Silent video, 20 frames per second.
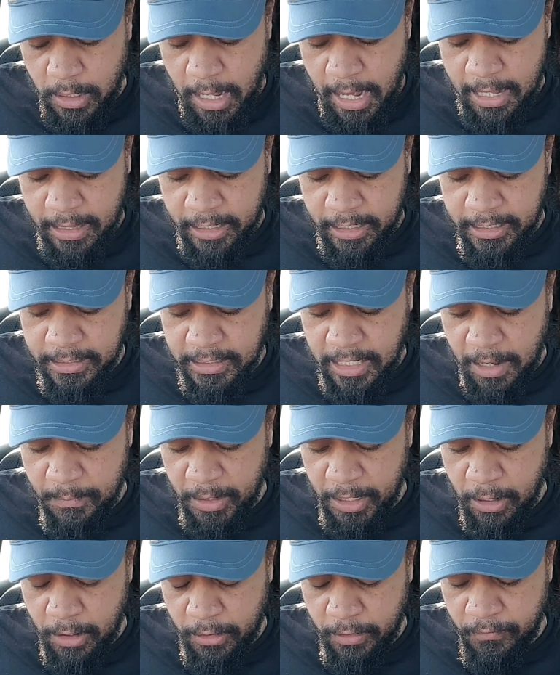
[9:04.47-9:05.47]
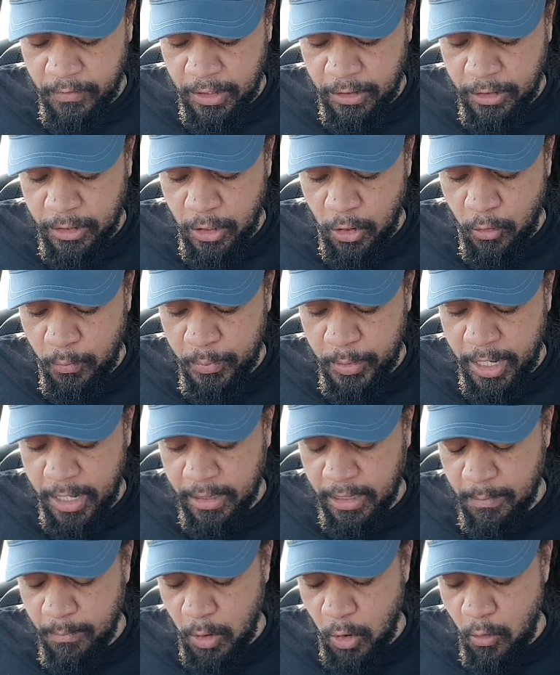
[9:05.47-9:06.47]
athletes coming out of Ethiopia
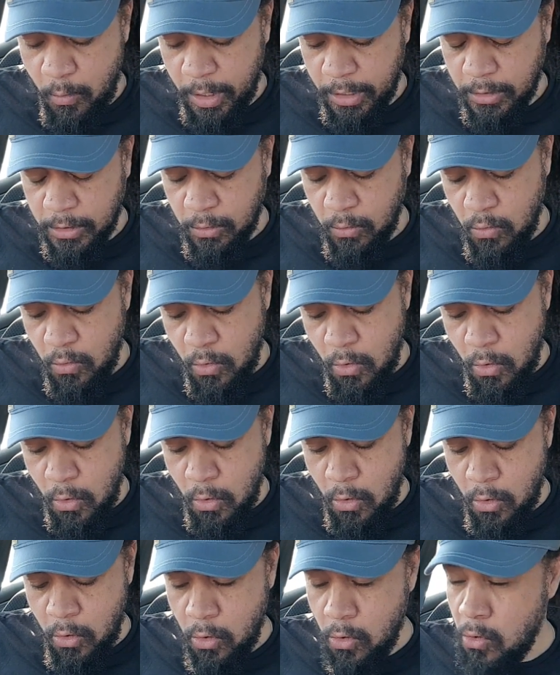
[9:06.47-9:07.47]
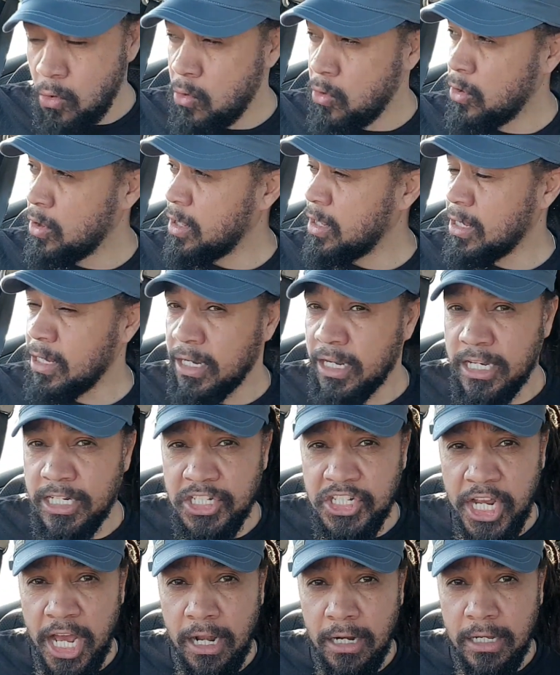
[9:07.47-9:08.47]
at the moment. Ooh,
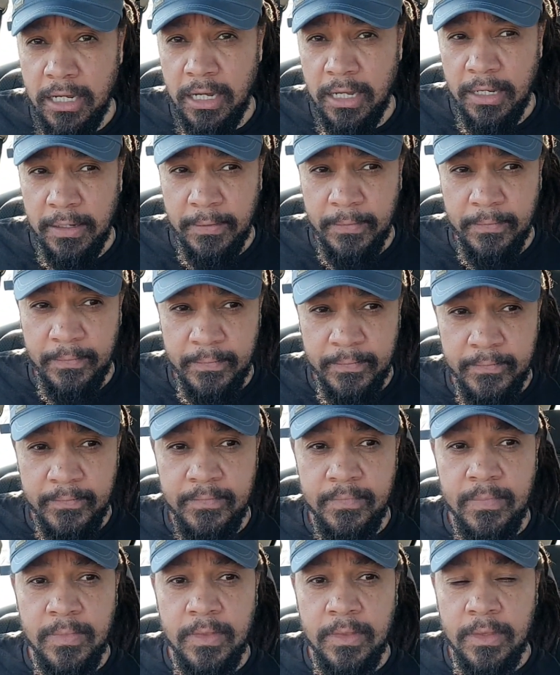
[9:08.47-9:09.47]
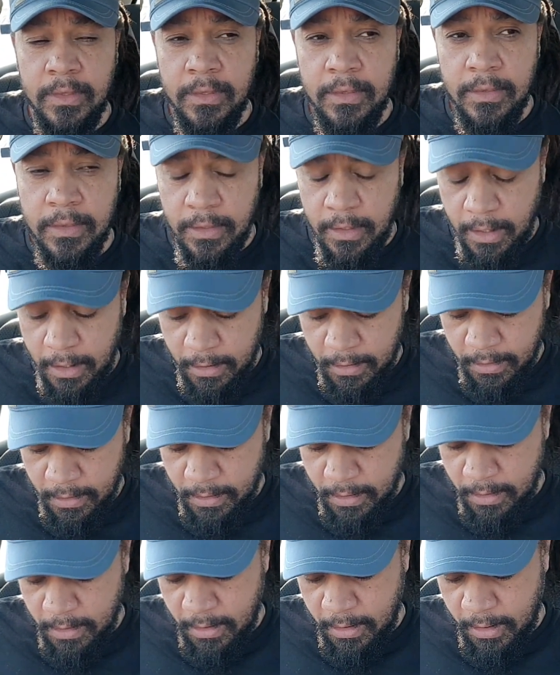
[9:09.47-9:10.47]
Kejelcha. Huh?
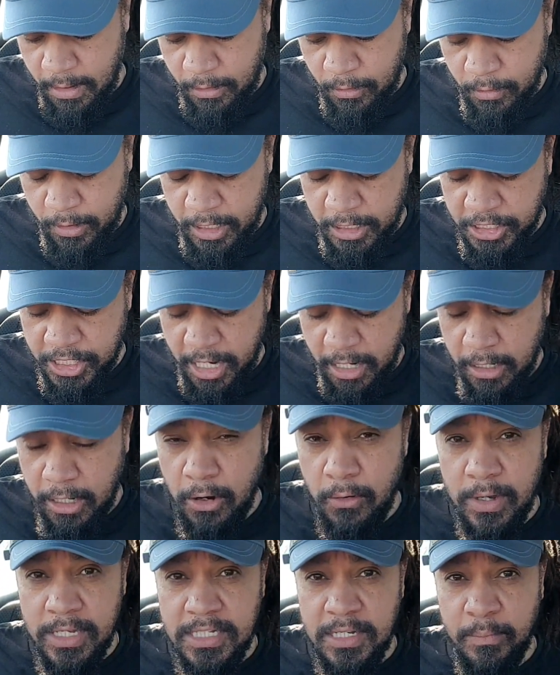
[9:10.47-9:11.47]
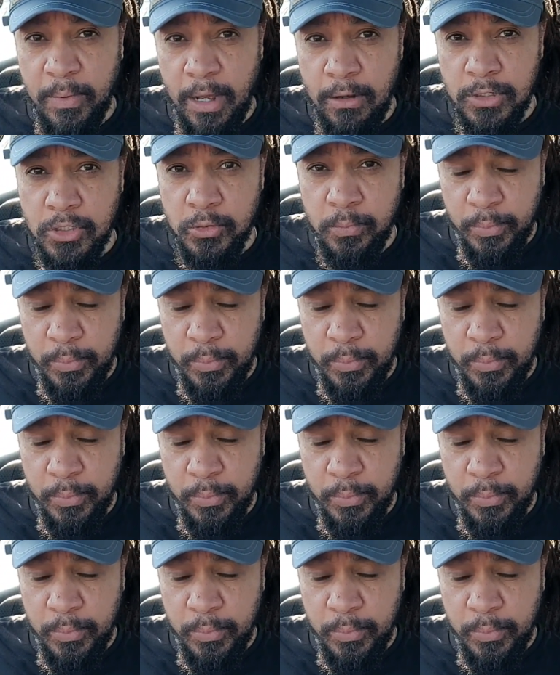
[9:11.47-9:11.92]
I thought Kejelcha was about to